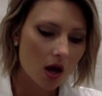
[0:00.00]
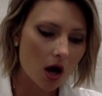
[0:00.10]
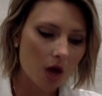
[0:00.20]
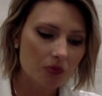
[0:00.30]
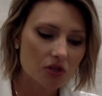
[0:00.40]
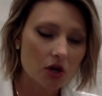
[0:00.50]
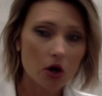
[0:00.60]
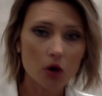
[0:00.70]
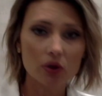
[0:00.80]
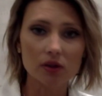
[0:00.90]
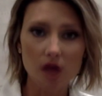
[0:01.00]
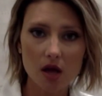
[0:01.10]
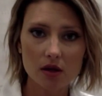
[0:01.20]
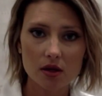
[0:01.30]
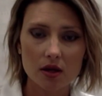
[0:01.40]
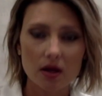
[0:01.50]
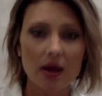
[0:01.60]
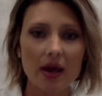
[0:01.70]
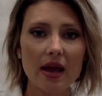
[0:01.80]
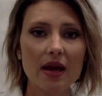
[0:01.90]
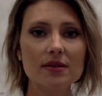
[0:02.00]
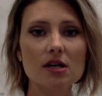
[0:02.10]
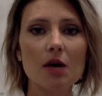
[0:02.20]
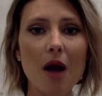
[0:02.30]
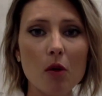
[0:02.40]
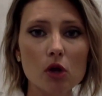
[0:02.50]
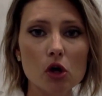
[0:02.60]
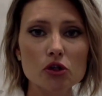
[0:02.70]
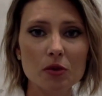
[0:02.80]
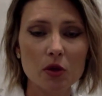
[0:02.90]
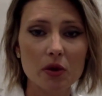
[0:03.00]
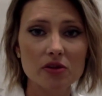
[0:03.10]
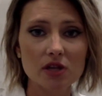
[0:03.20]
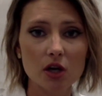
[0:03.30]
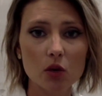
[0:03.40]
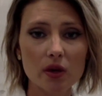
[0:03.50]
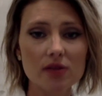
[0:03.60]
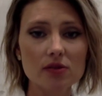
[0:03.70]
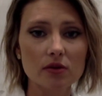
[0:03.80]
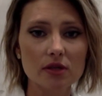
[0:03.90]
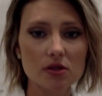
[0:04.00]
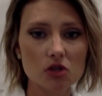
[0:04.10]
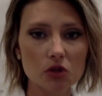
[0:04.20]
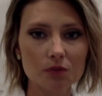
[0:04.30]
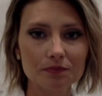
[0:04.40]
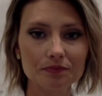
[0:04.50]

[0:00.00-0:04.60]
Um, so good luck, and um, I will also be posting a quiz on this too.